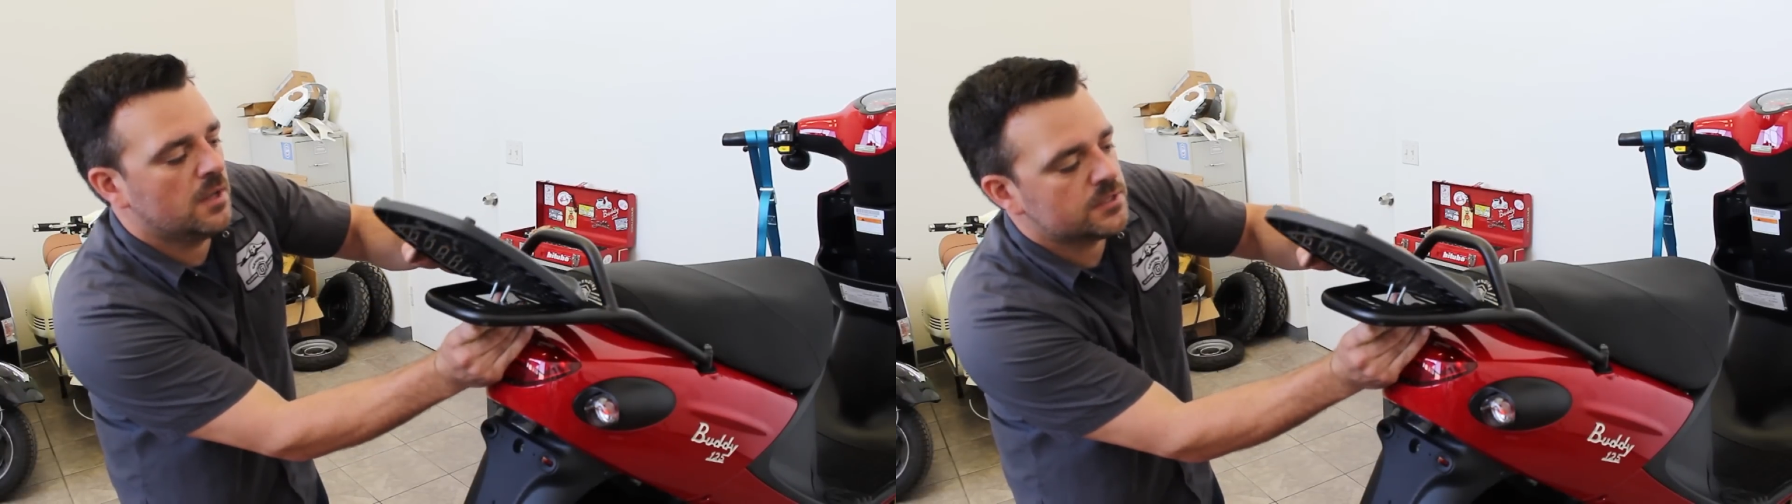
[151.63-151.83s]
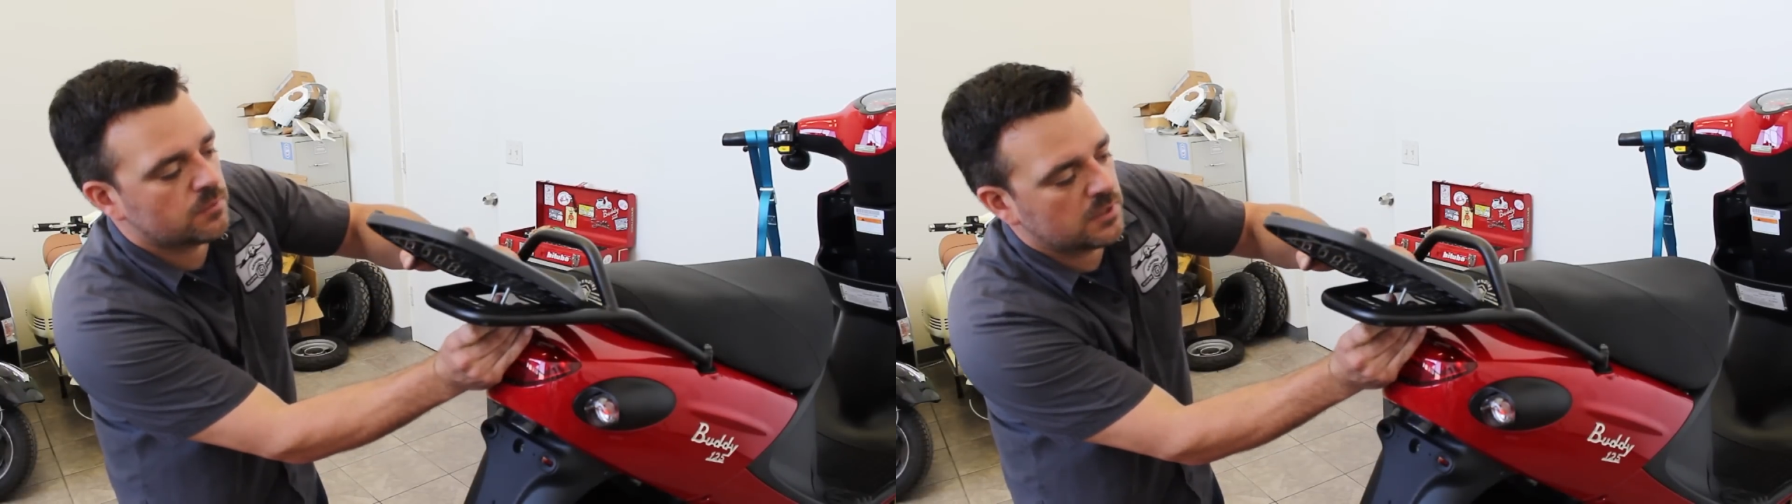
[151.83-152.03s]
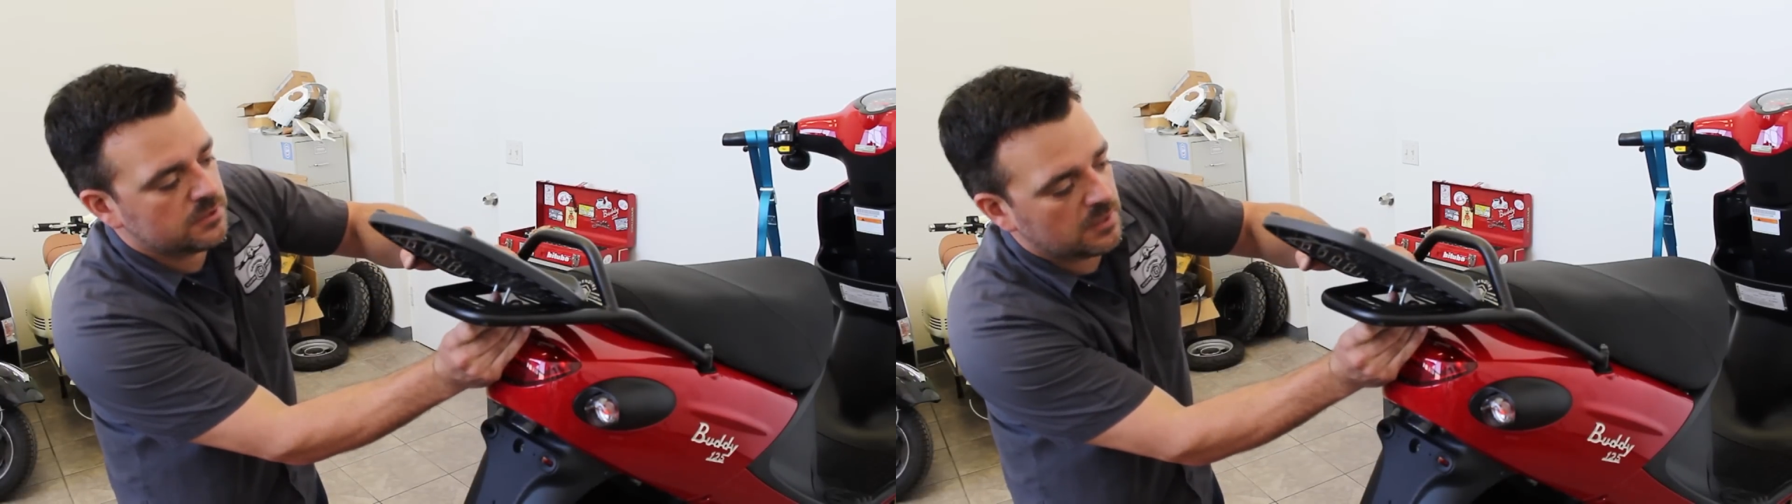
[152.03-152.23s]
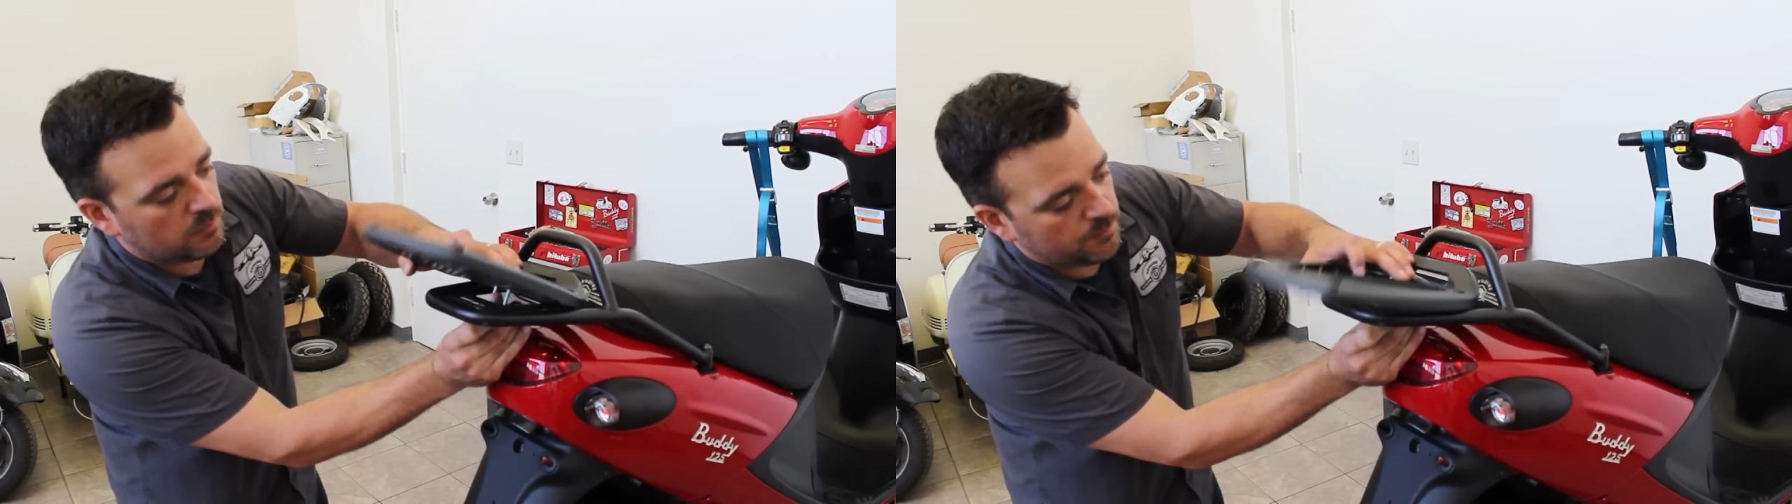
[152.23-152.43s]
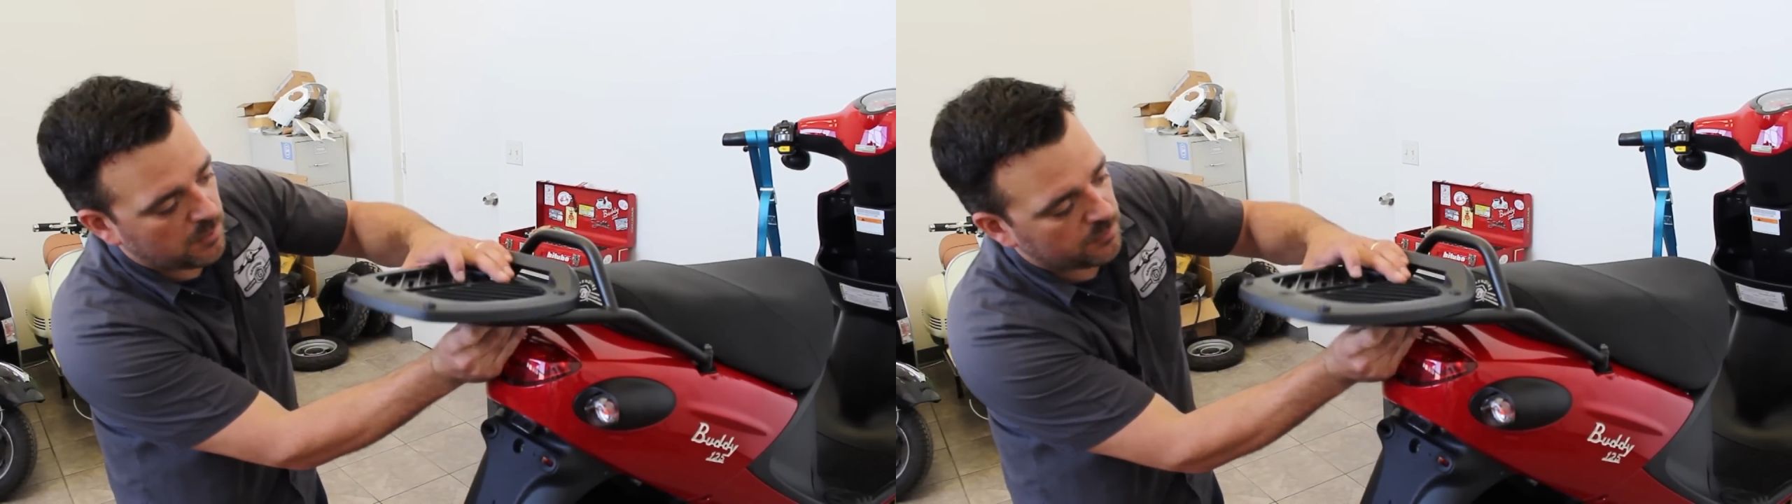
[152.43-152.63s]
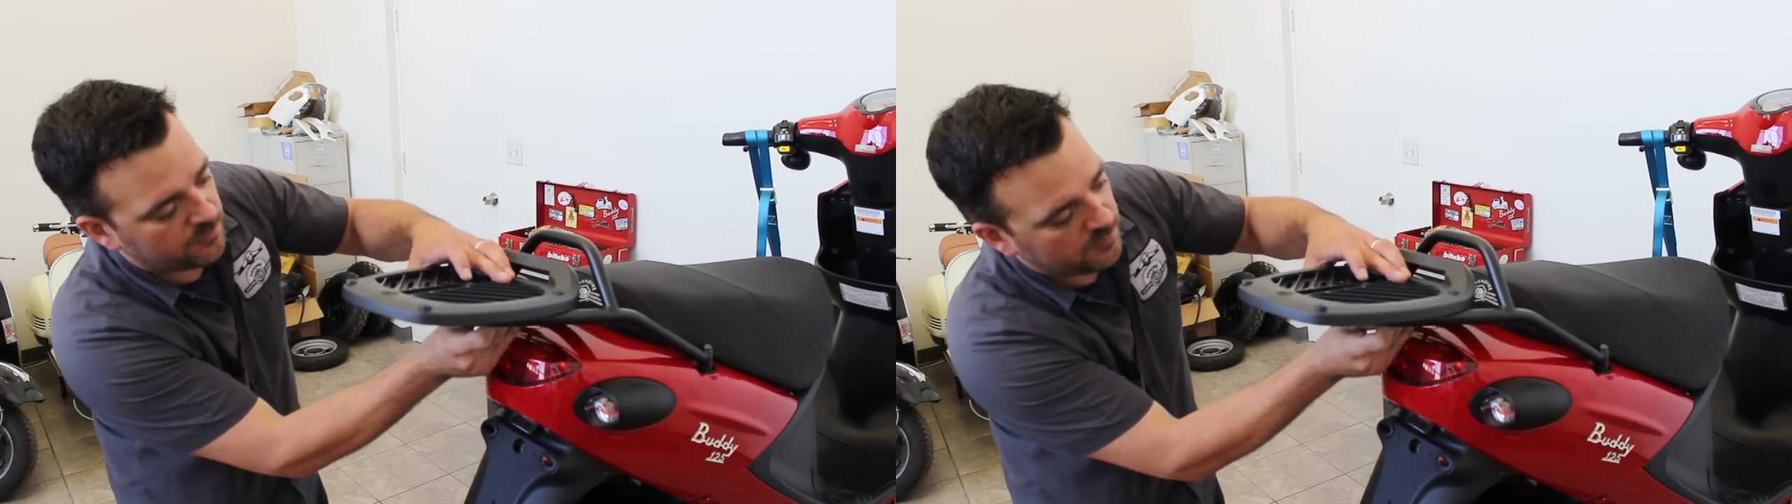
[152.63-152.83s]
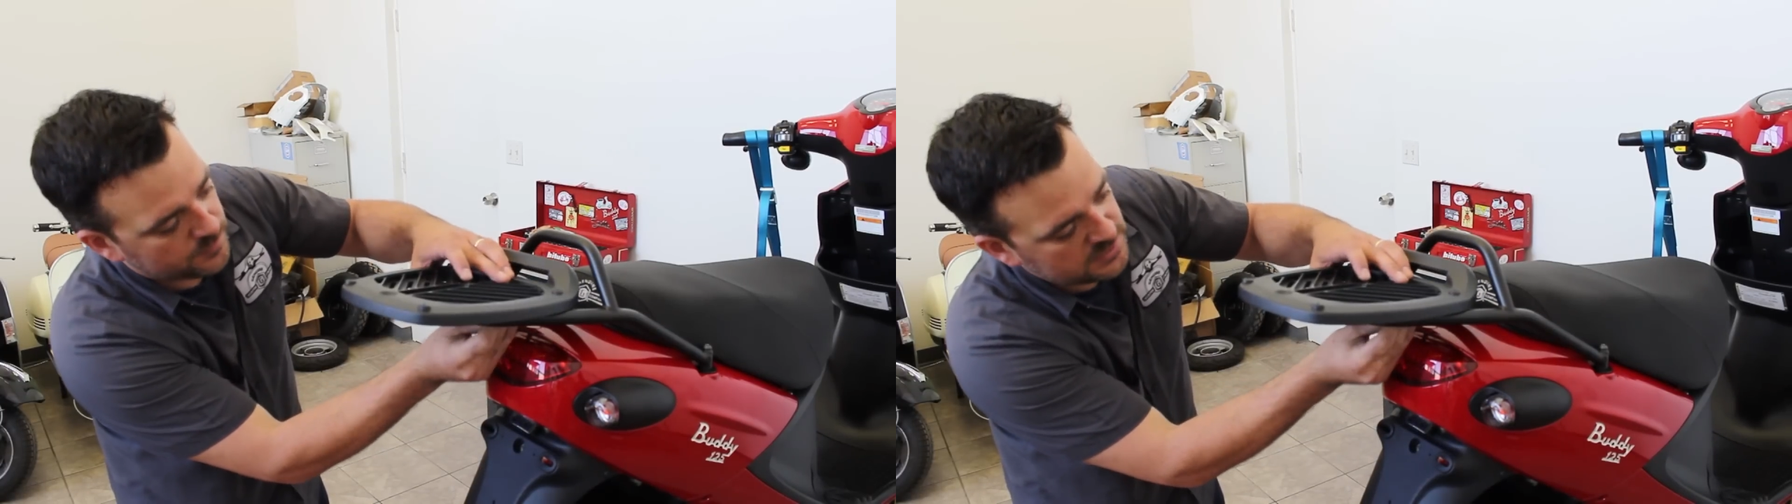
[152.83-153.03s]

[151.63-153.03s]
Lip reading: So we're going to do that with both of them.